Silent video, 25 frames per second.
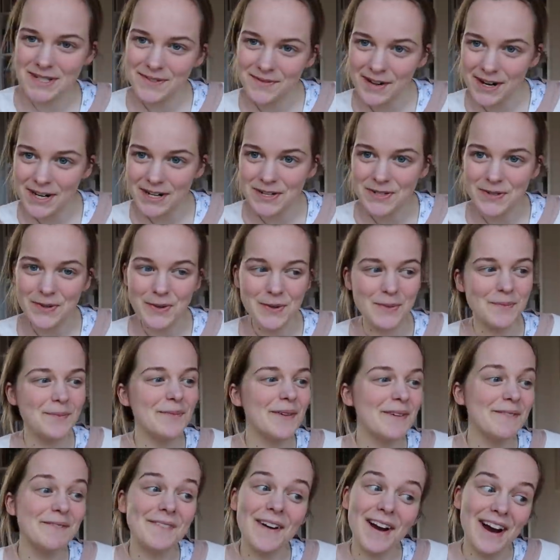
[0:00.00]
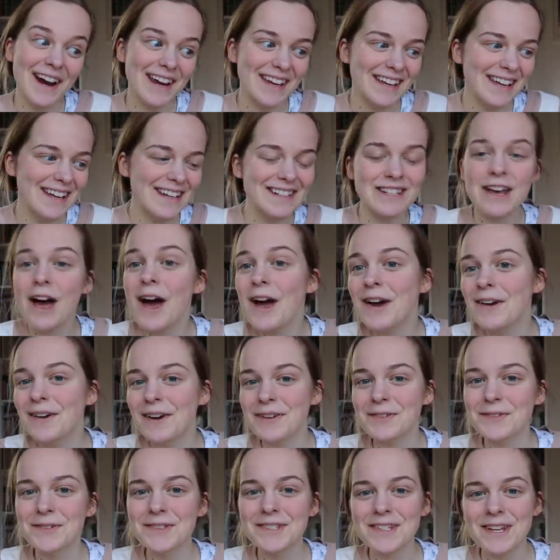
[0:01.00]
is very short, but very good. Oh,
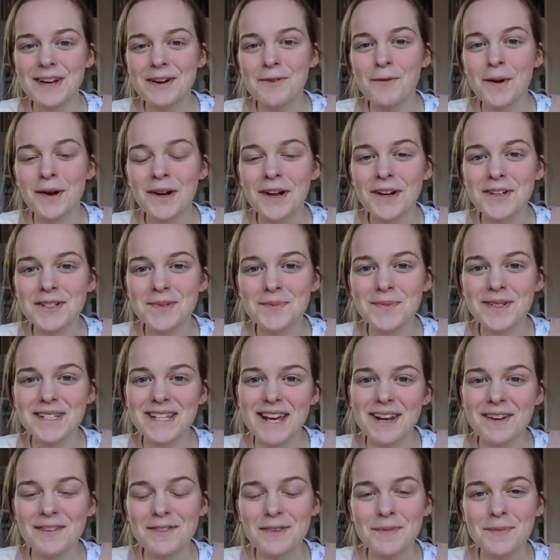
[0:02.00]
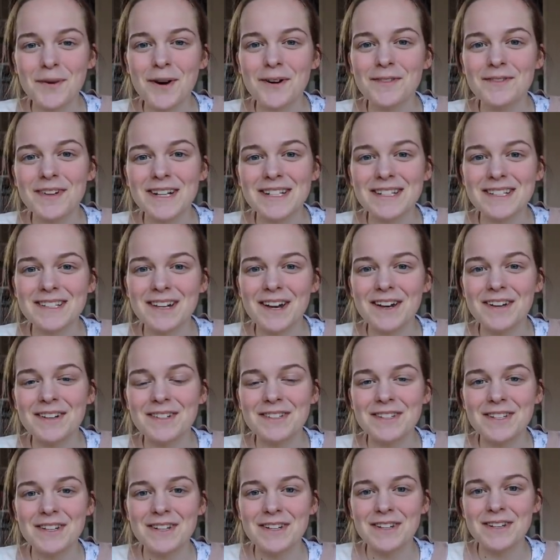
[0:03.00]
and also 100% of the profits go
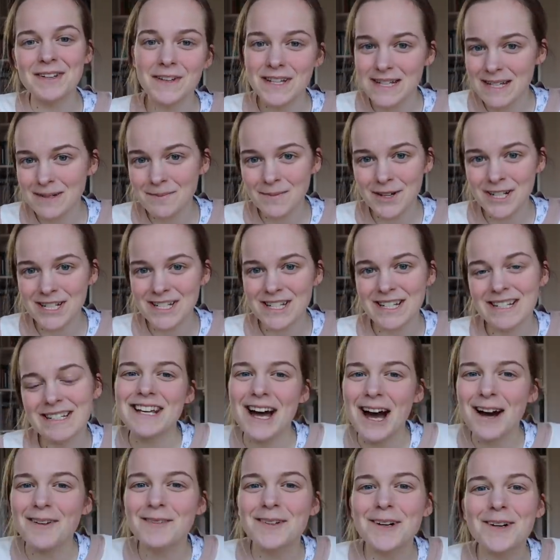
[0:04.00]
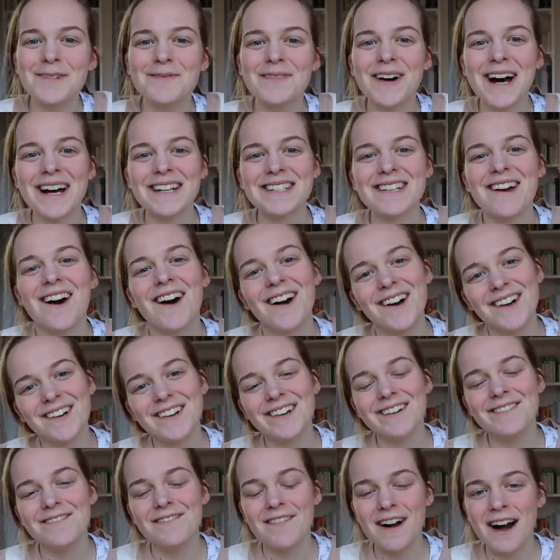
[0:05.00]
to Feeding Britain to help combat
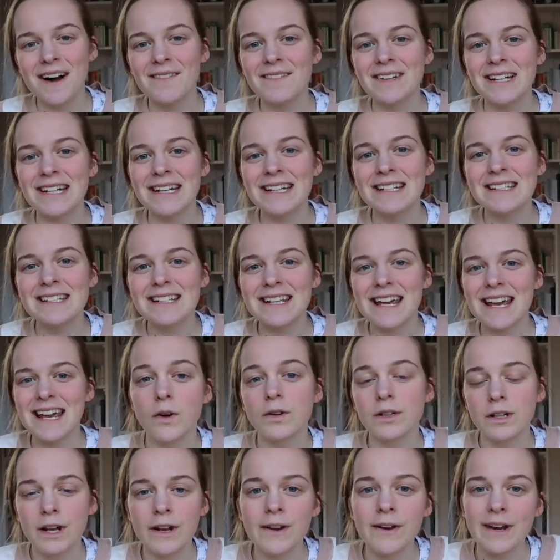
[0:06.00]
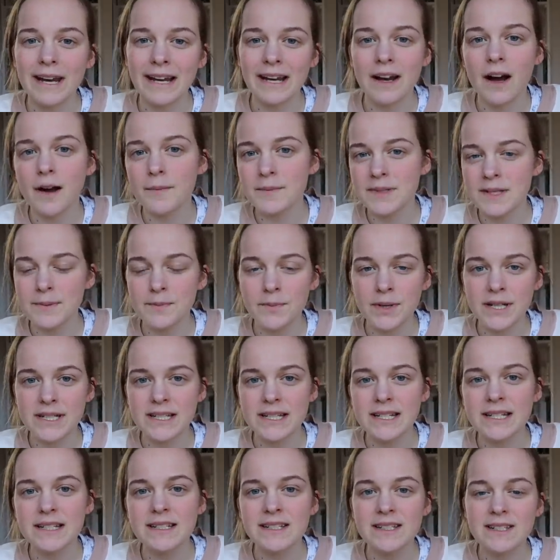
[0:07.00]
hunger in families on low incomes in
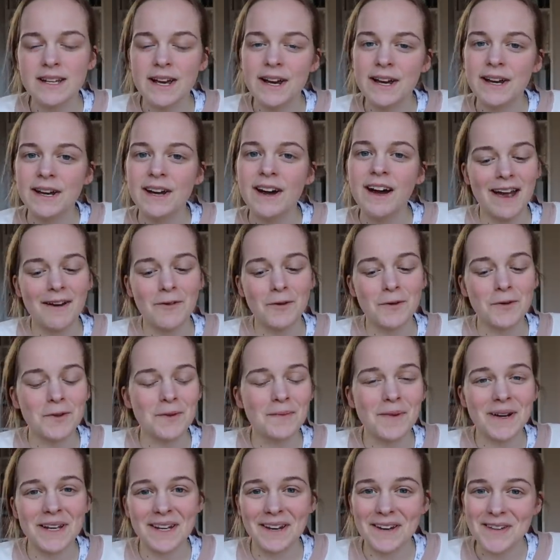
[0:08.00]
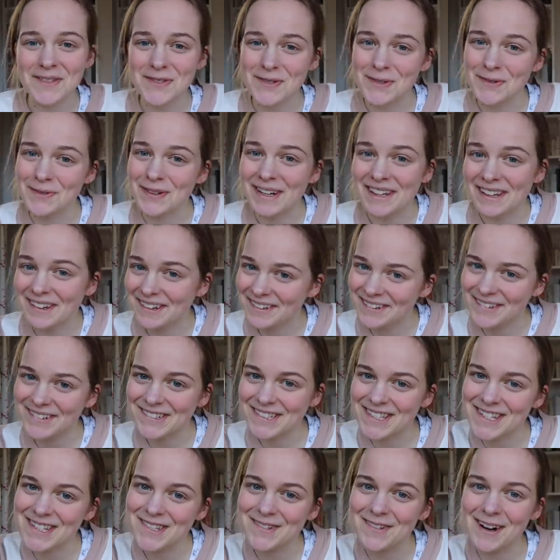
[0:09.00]
Britain. So all the money goes to a really good
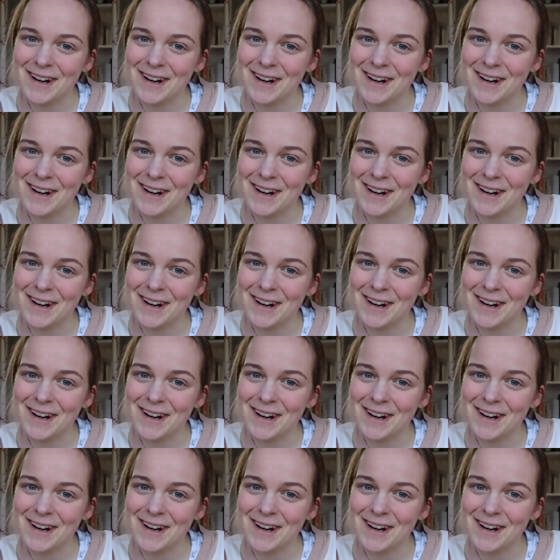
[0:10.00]
cause as